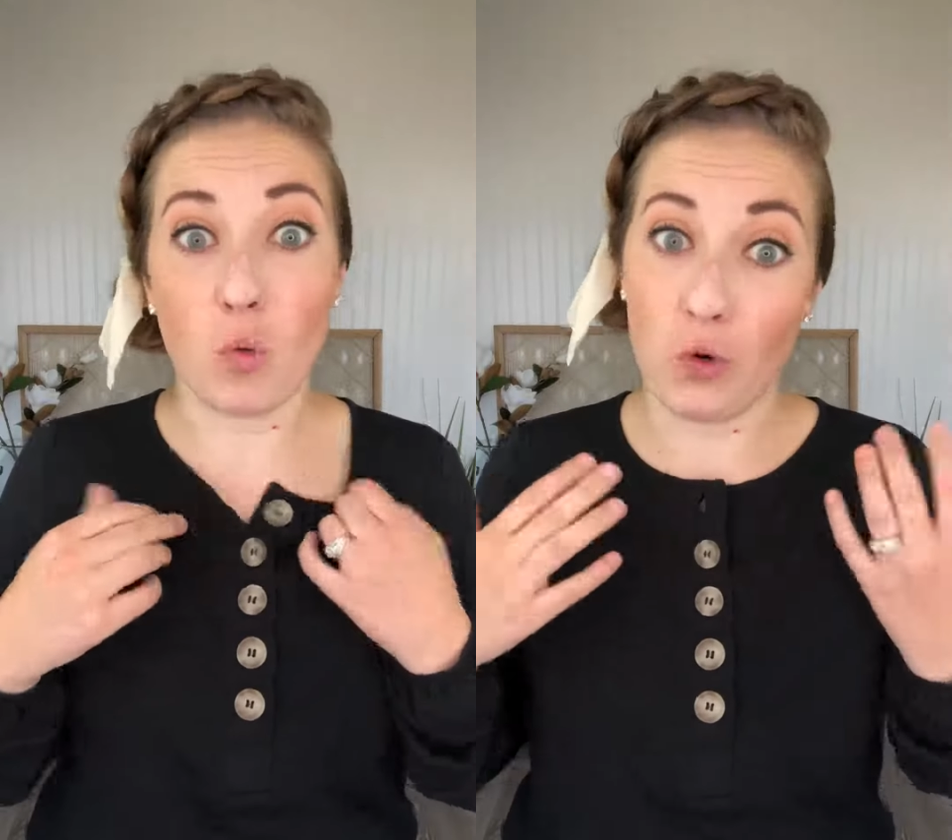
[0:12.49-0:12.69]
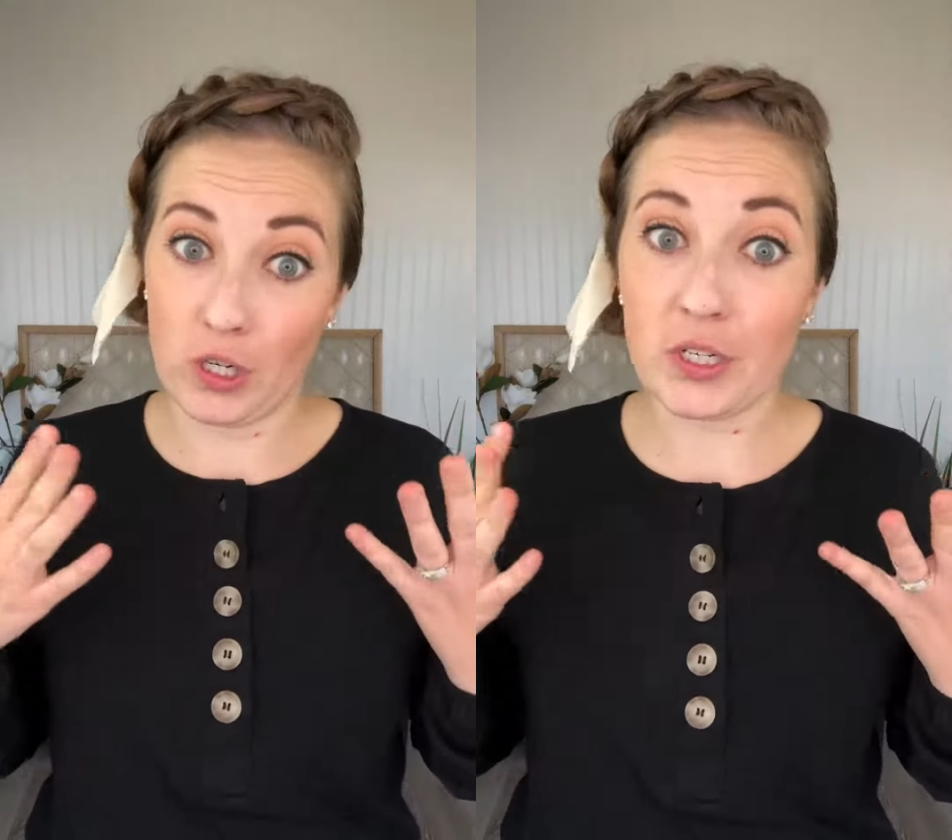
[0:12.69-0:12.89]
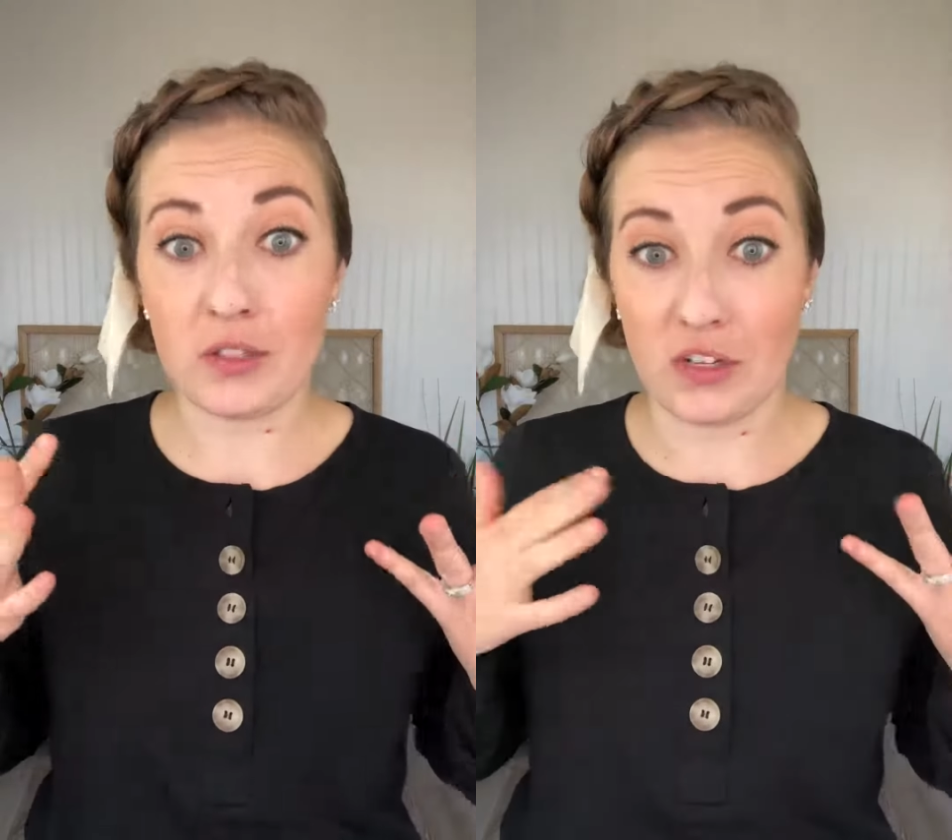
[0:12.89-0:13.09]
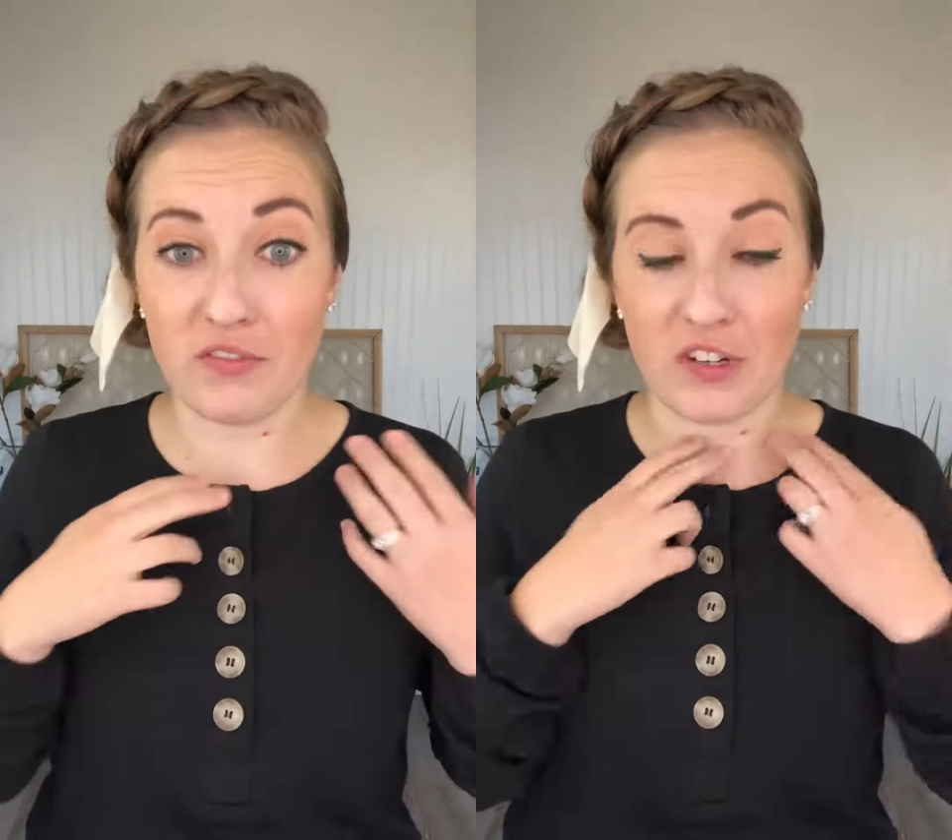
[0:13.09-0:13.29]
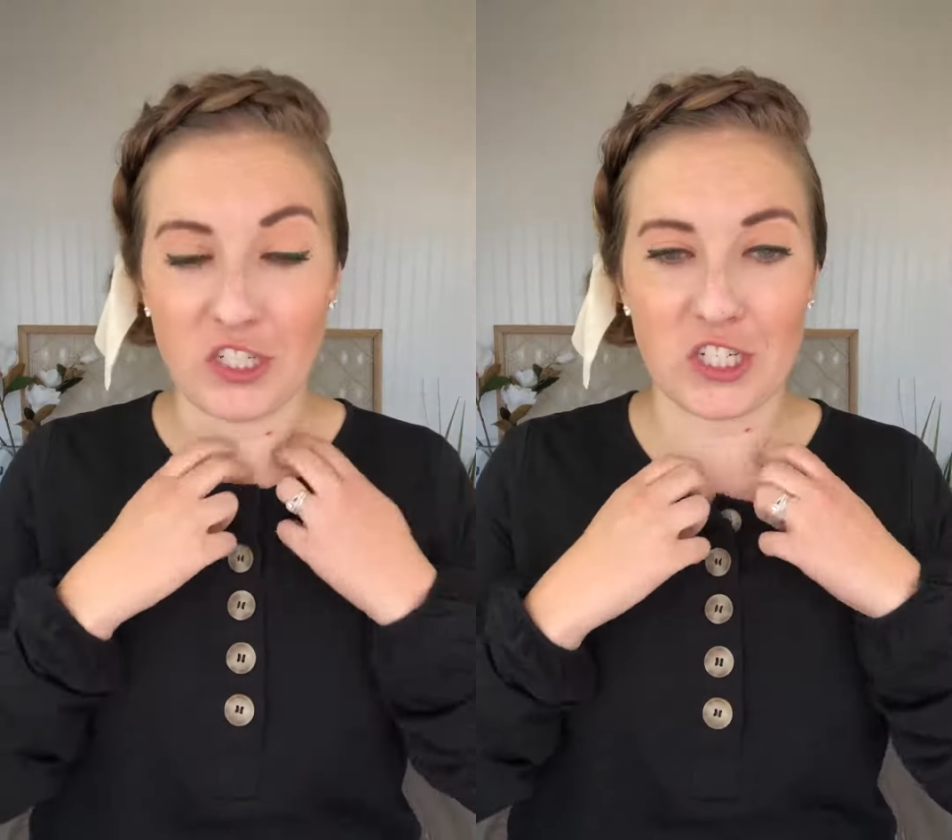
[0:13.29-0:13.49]
work.
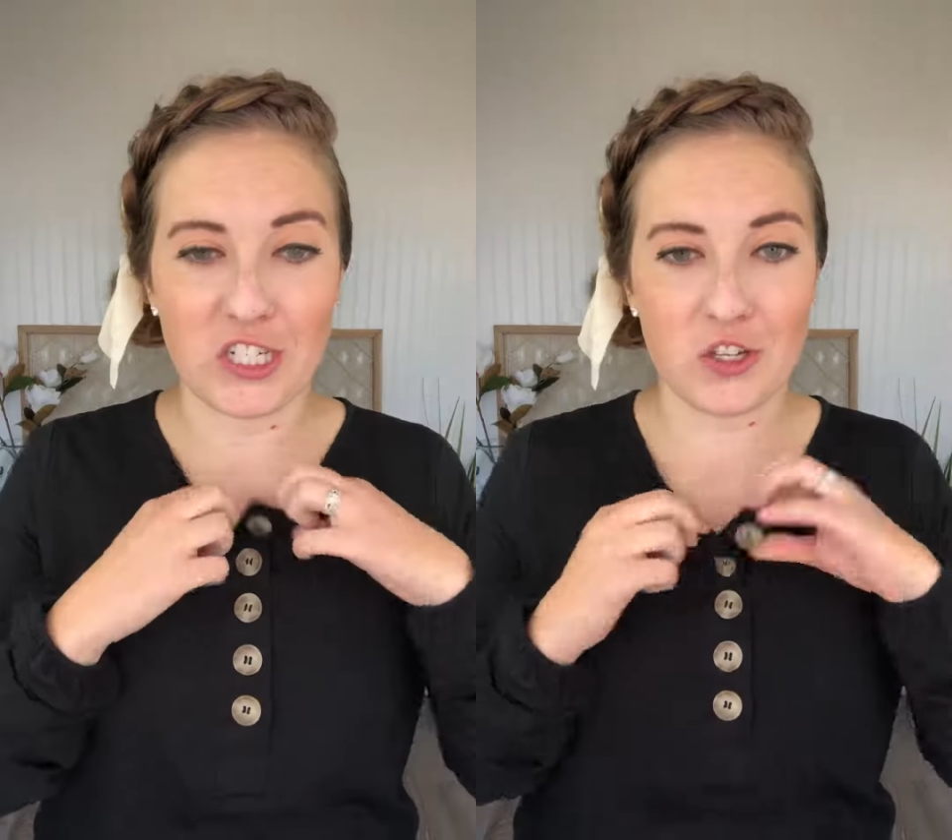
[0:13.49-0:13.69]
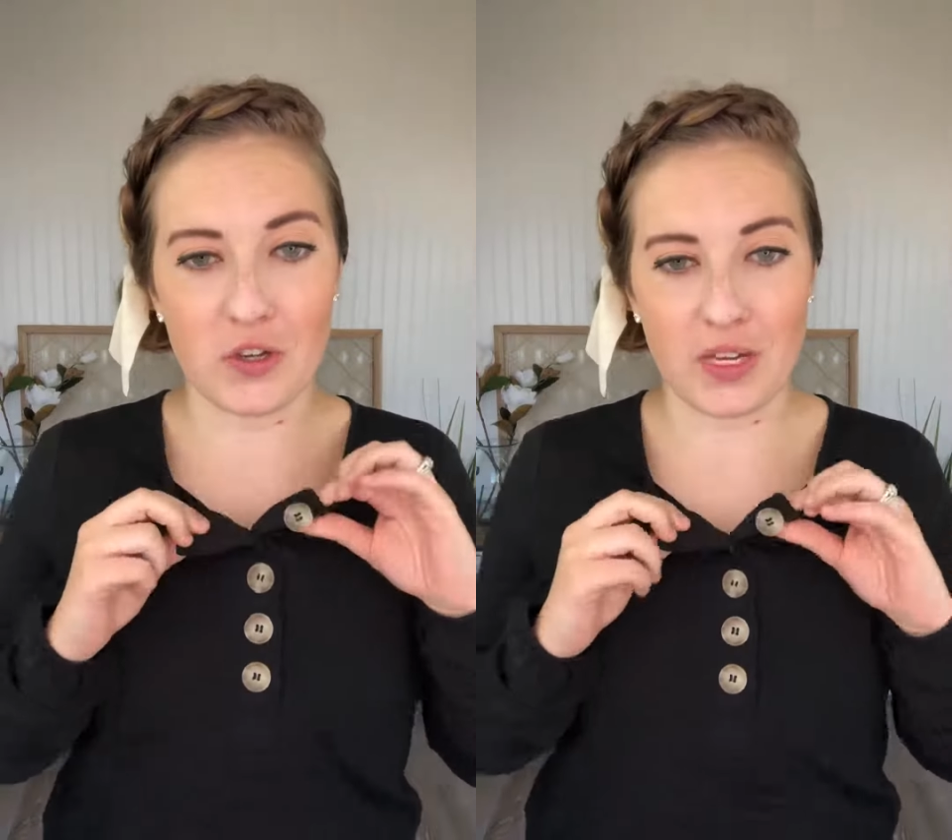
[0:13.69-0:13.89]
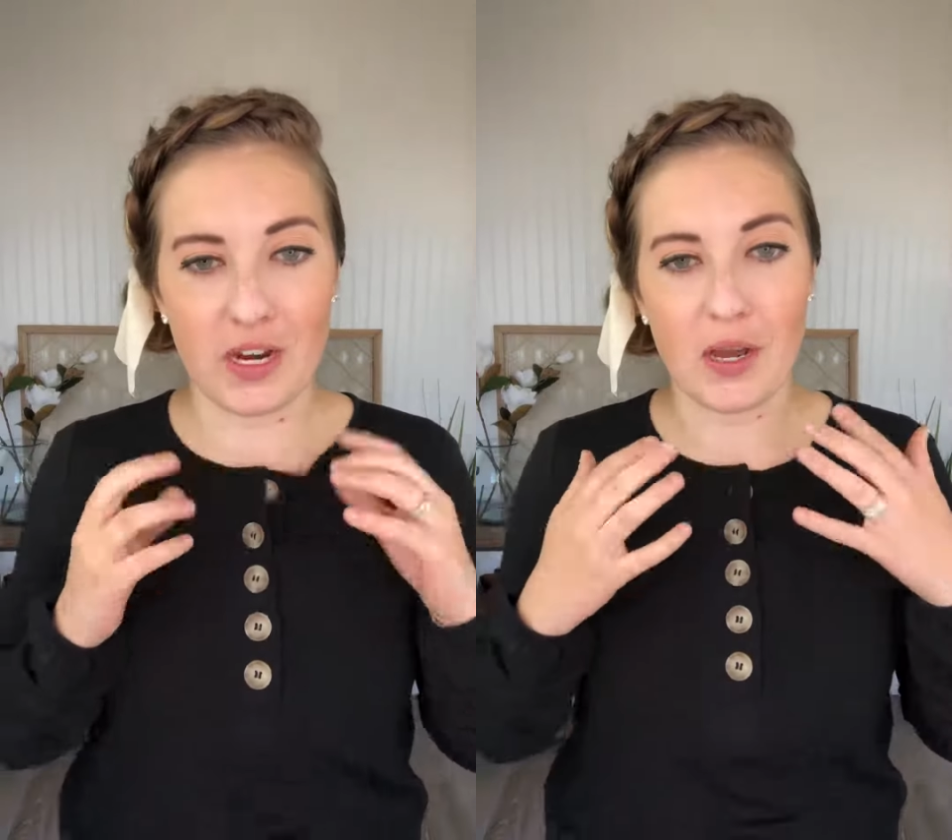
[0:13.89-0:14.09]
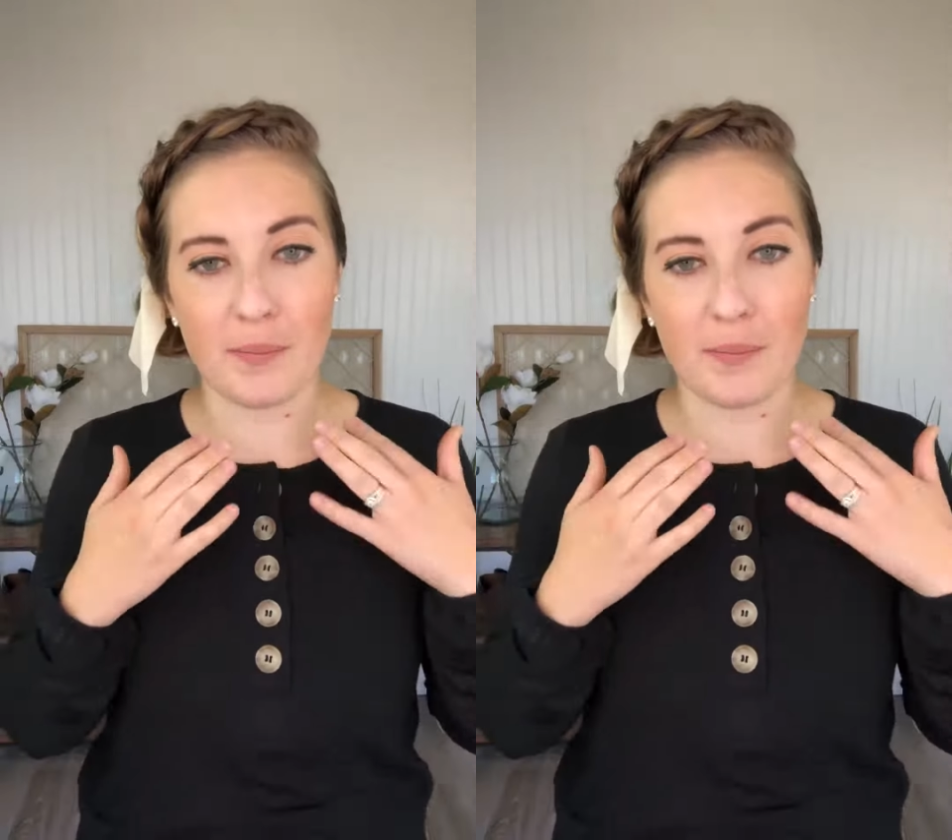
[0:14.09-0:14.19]
They're functioning so you can